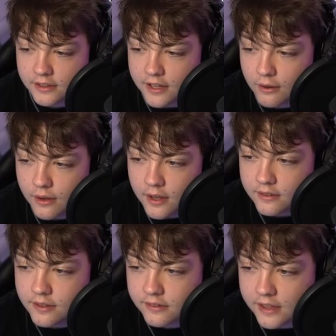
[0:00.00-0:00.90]
Now,
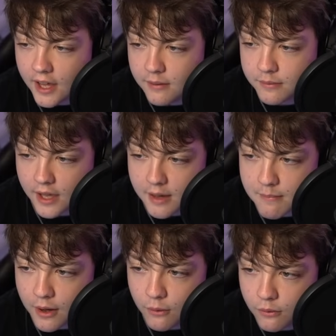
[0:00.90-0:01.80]
this game came
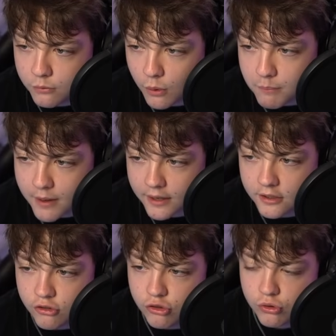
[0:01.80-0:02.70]
out back
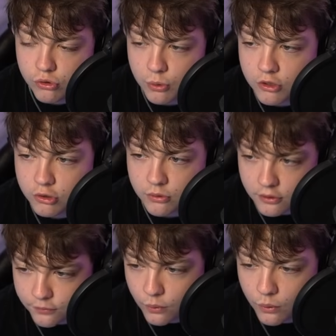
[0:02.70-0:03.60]
in June
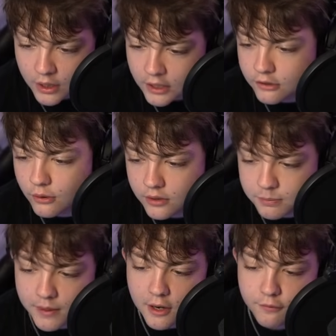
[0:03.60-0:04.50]
2024, so it's
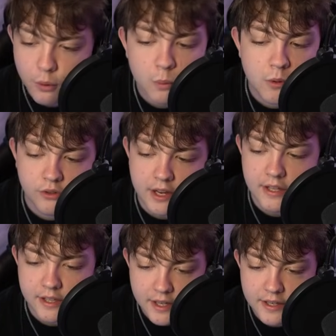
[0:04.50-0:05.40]
been out for almost a
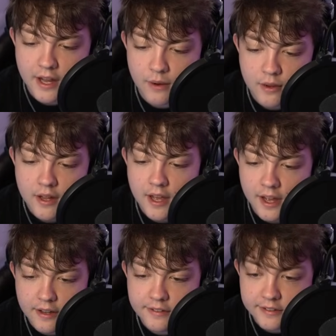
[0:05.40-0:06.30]
year now,
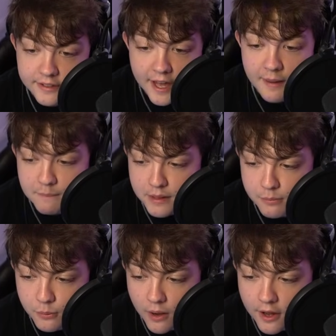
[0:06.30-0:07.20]
and yeah,
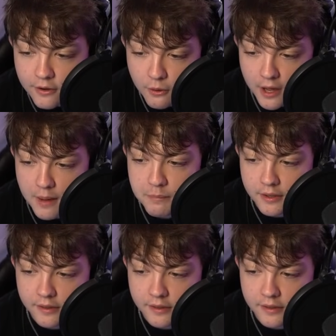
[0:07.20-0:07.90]
people are not happy.